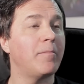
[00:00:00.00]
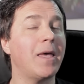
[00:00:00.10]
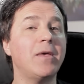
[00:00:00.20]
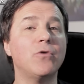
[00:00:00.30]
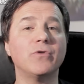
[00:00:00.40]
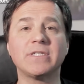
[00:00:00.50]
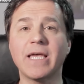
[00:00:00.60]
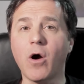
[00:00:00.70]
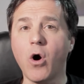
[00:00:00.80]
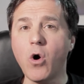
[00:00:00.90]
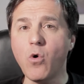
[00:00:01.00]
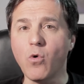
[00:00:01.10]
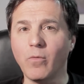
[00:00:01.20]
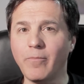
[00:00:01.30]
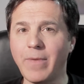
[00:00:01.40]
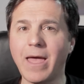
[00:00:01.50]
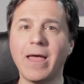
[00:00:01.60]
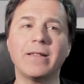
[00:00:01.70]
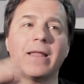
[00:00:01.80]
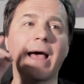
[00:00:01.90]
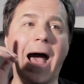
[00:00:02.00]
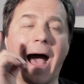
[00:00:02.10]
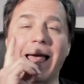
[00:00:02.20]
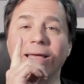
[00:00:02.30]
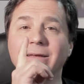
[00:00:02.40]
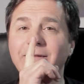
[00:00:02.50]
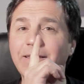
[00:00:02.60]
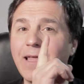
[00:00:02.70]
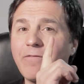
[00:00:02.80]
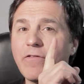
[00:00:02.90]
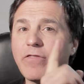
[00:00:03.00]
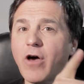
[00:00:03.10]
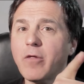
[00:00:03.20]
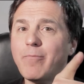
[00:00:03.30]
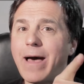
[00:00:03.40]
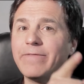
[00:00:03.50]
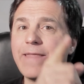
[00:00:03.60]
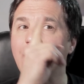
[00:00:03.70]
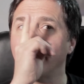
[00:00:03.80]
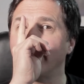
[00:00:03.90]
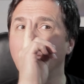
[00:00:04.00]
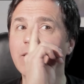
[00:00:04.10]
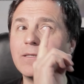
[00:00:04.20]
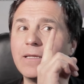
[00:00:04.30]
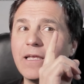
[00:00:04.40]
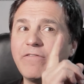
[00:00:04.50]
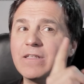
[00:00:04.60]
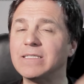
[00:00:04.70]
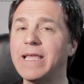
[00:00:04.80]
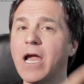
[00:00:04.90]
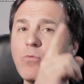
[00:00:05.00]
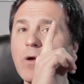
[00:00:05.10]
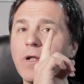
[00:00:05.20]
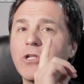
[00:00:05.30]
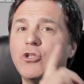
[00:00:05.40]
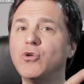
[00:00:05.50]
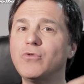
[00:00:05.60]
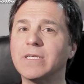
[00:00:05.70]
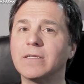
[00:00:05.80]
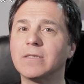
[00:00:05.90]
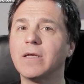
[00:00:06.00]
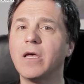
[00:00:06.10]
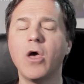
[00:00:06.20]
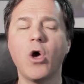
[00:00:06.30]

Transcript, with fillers: Maybe you would say, oh man, I never thought about that, but if it's there, we will use it.